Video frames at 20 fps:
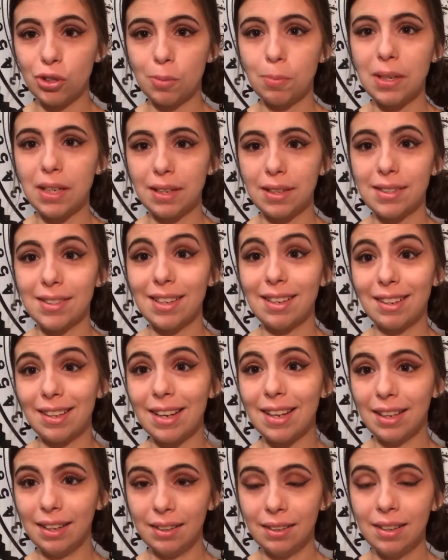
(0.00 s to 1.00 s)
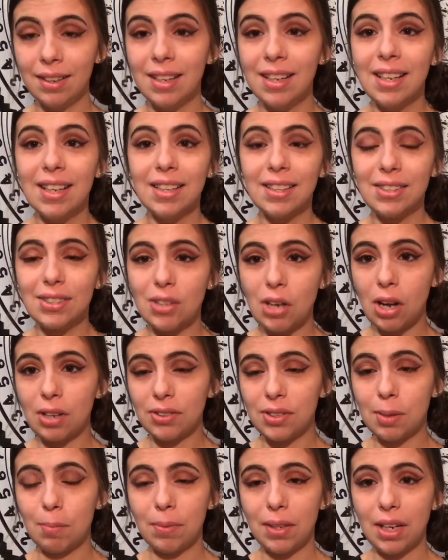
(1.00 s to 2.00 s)
just because, again, it's
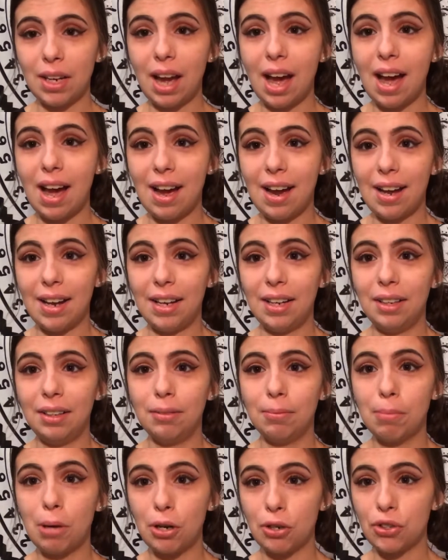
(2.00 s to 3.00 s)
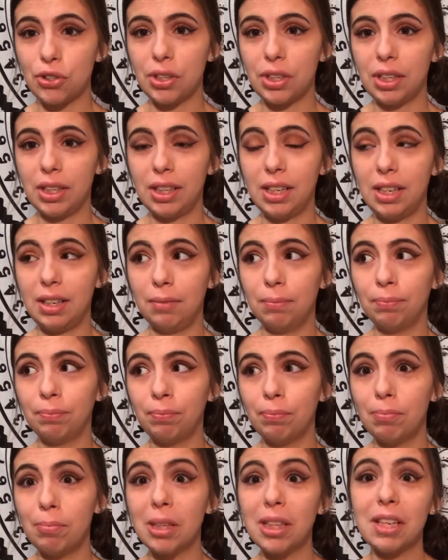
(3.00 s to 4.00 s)
not something I personally
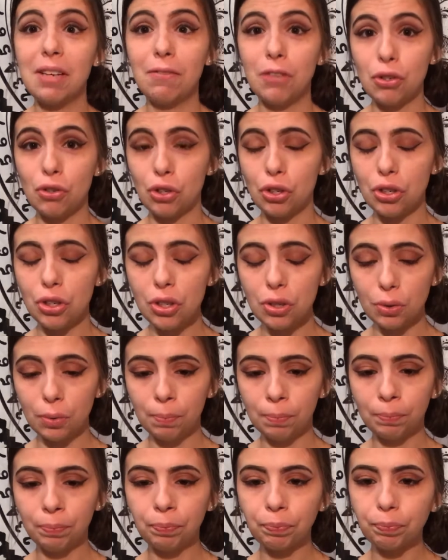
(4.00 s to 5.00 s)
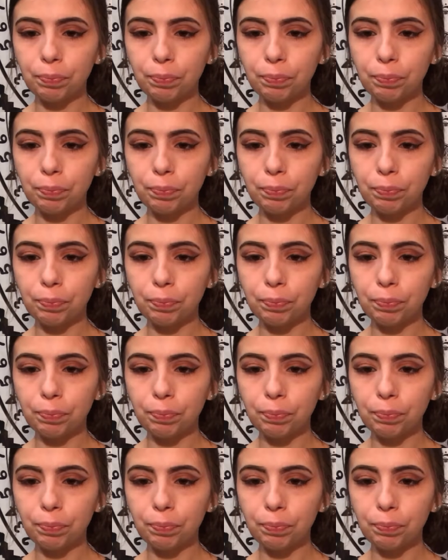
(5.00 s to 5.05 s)
believe you should do,